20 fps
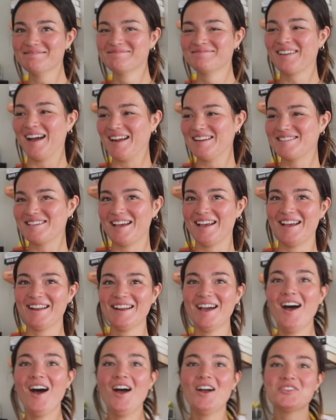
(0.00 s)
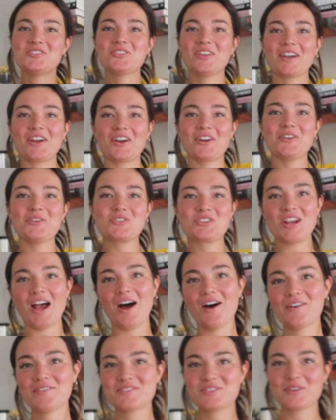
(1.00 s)
I did. Do you like our new
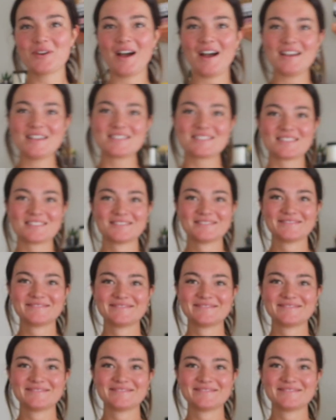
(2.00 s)
shelves, you guys?